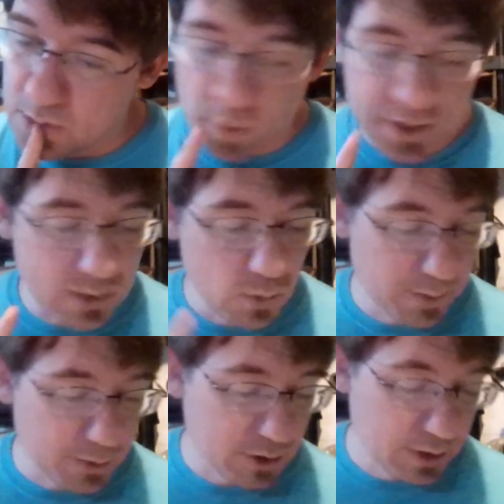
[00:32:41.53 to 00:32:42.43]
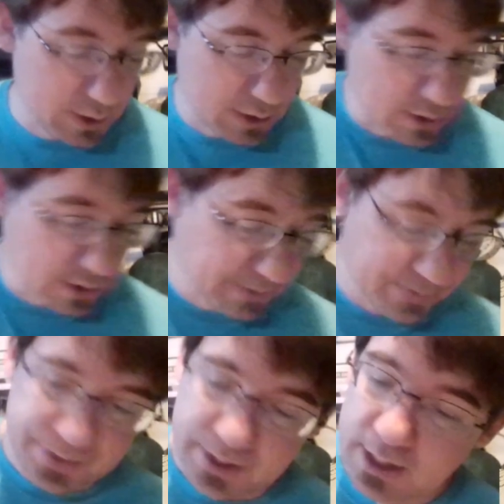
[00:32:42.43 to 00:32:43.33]
one thing Wilbur could do,
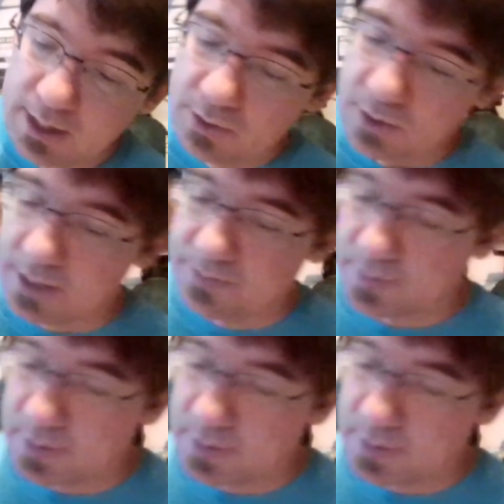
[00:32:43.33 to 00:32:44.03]
right?